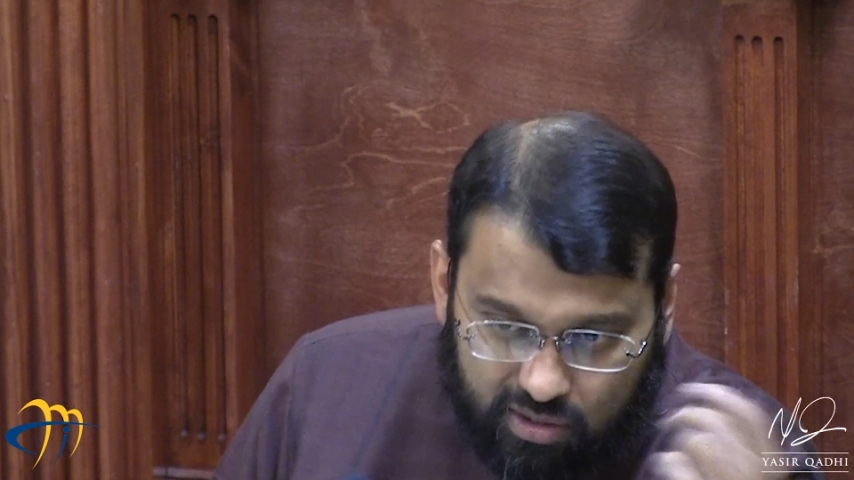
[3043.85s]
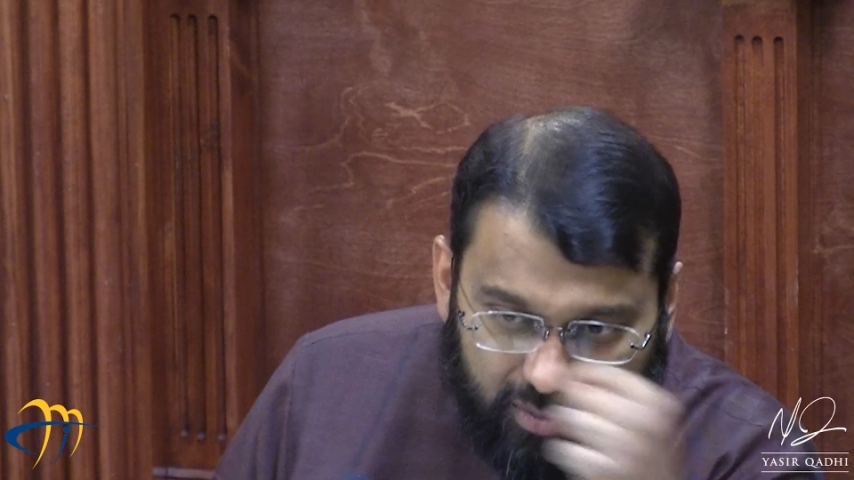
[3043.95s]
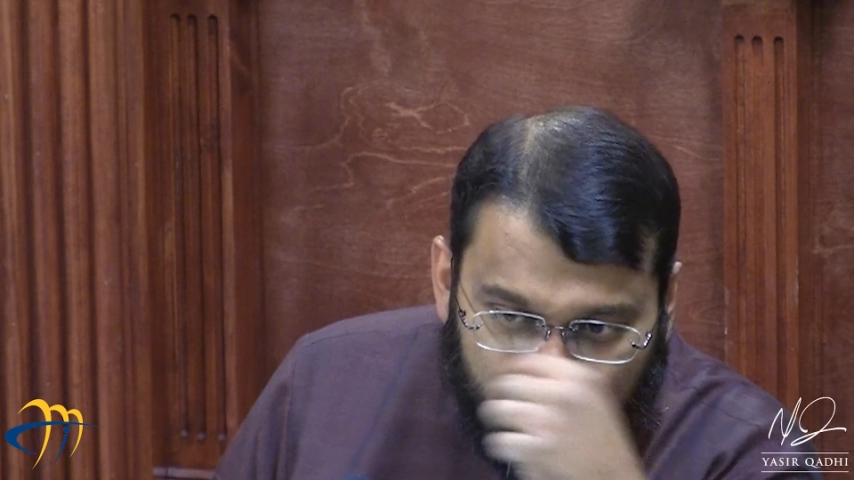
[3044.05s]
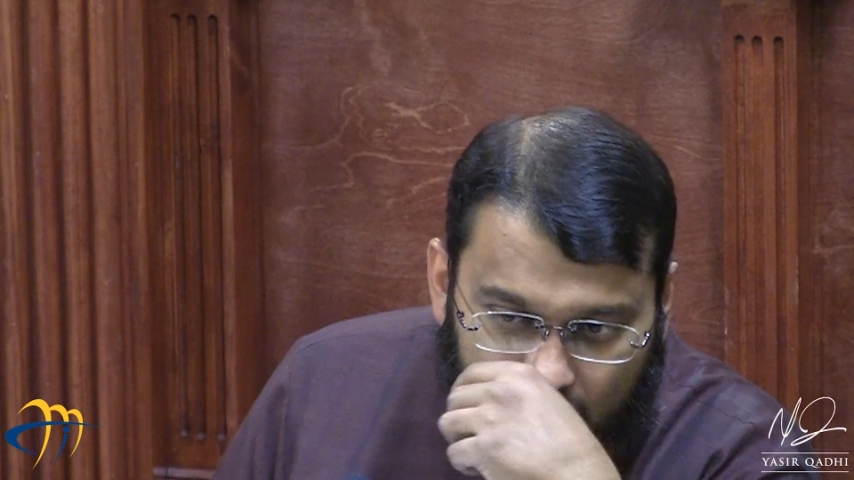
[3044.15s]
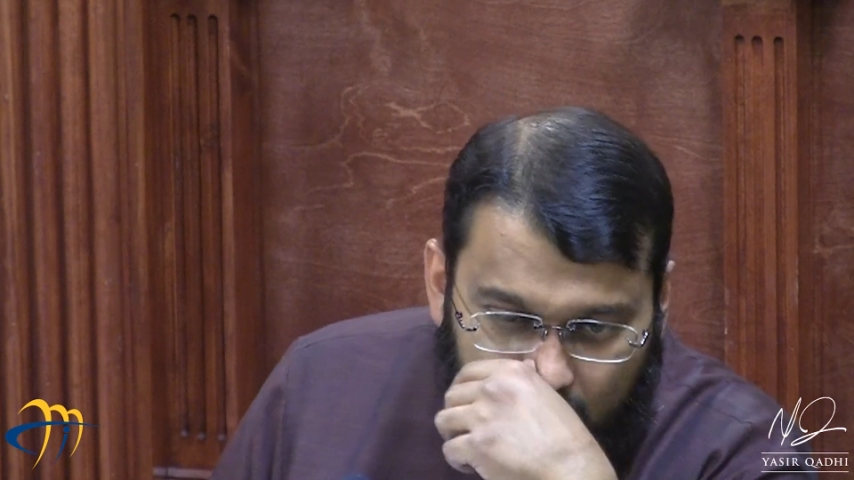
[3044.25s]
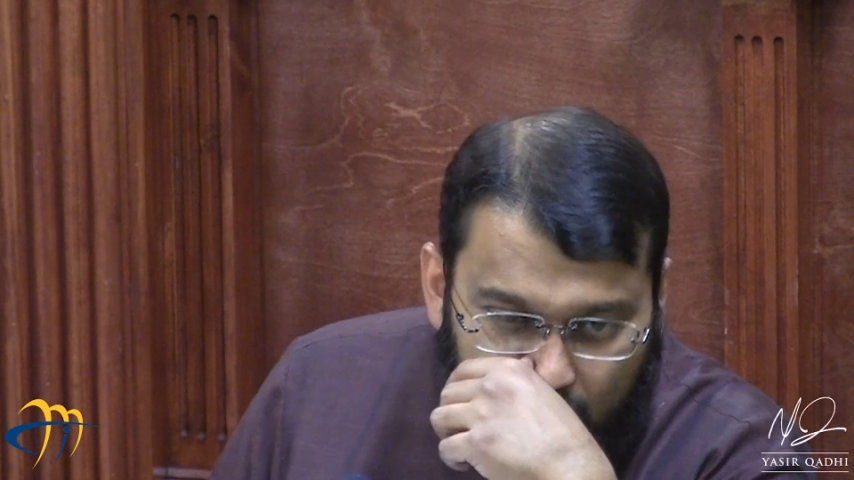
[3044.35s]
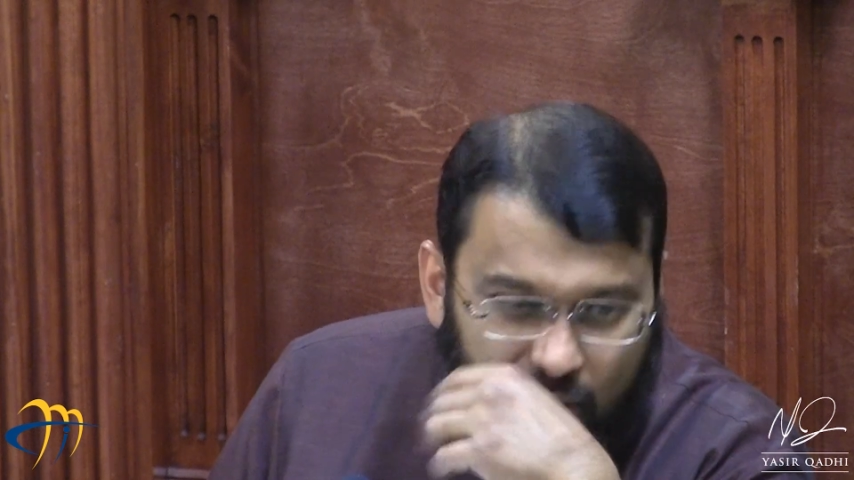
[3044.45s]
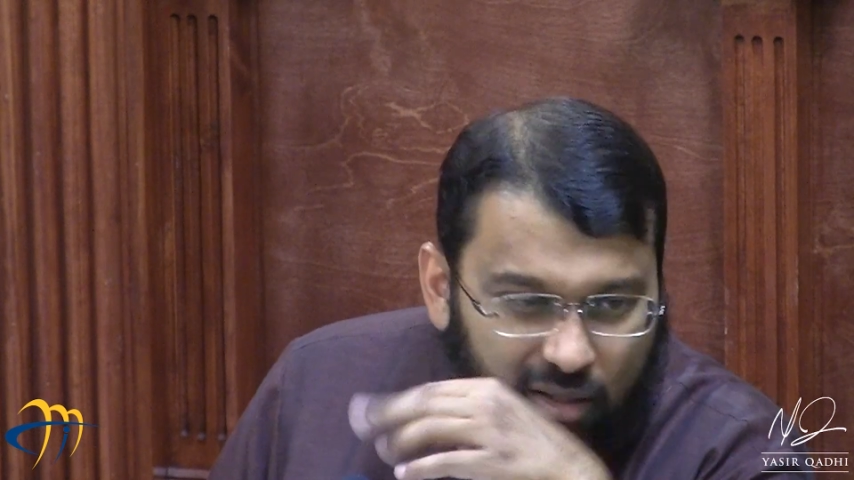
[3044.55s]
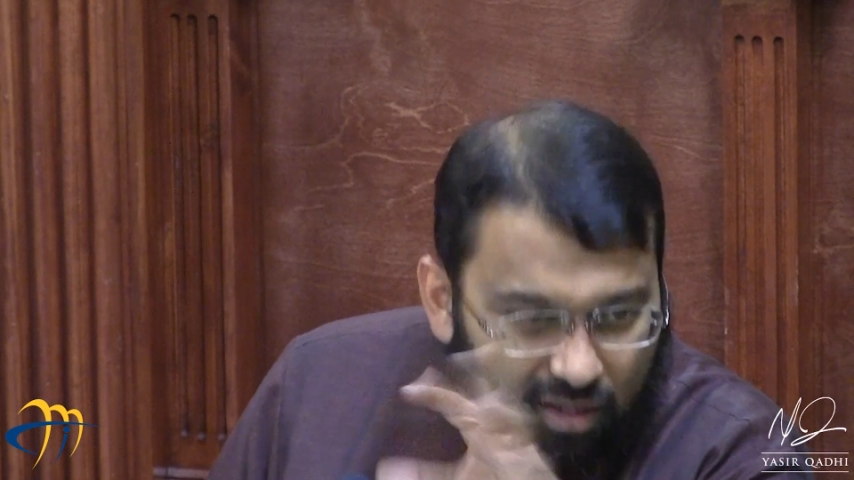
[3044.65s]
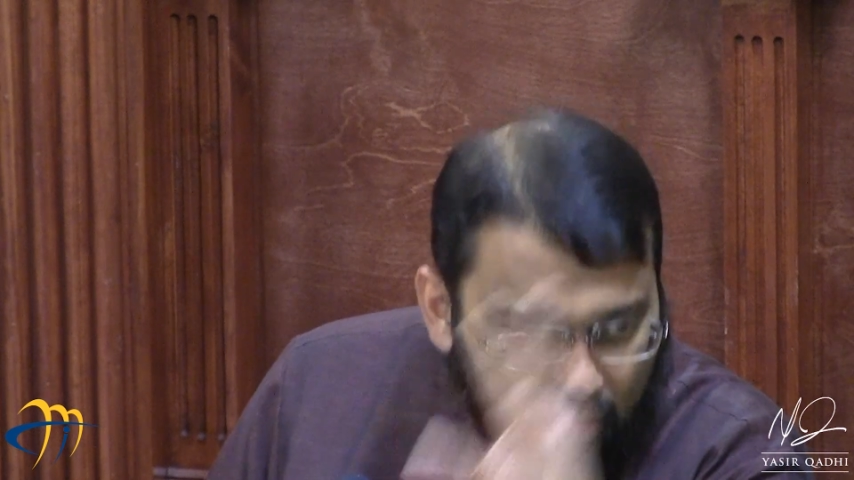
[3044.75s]
They were like
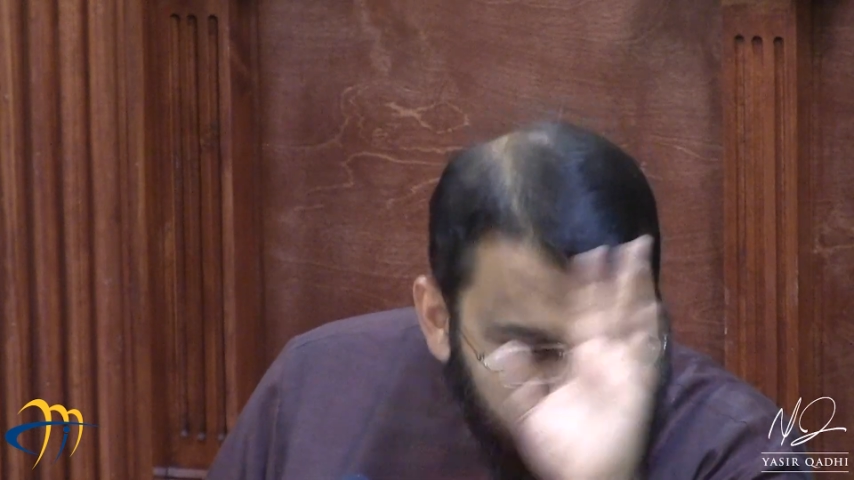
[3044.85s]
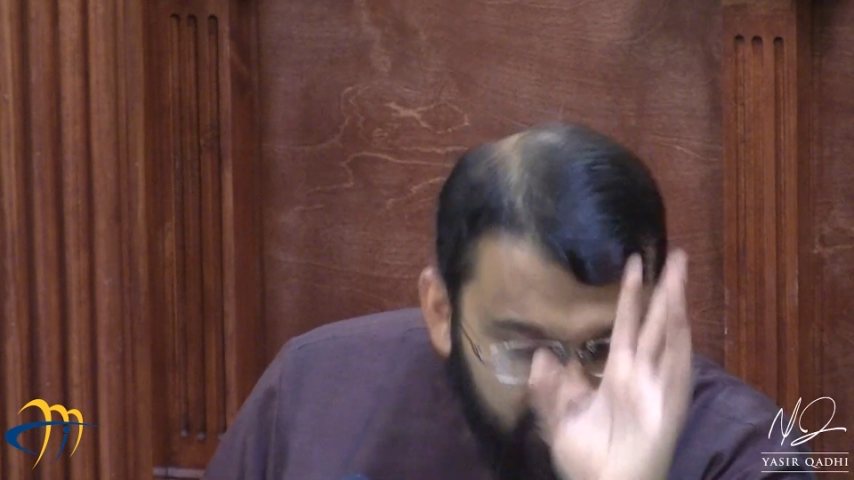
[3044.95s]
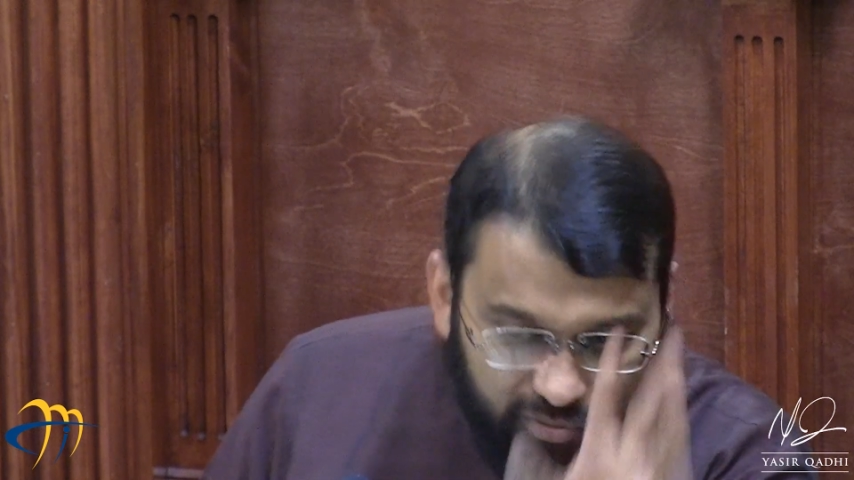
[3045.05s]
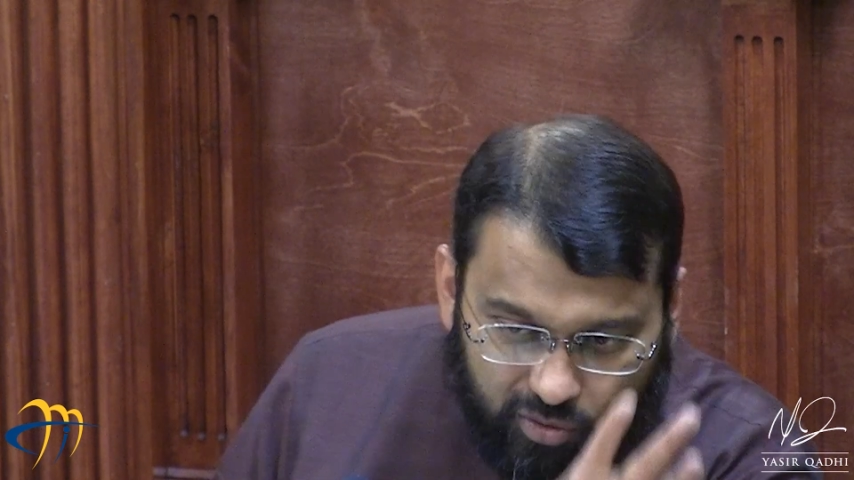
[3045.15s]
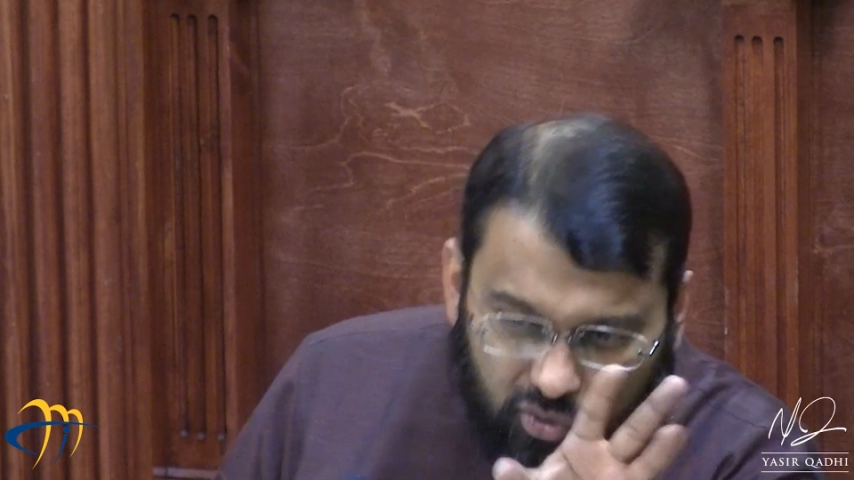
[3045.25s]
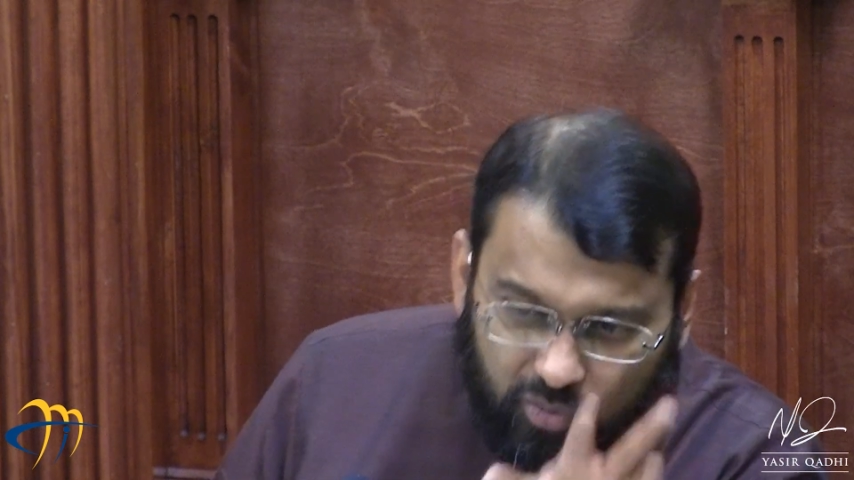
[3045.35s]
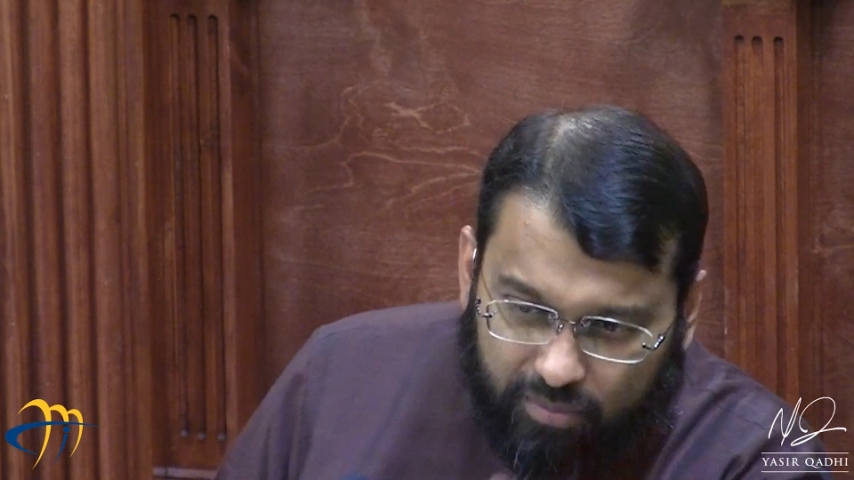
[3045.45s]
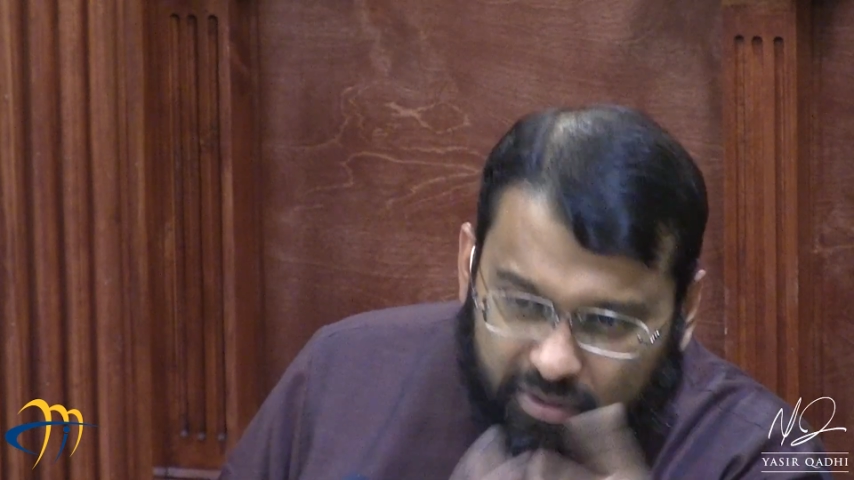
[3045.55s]
a different group.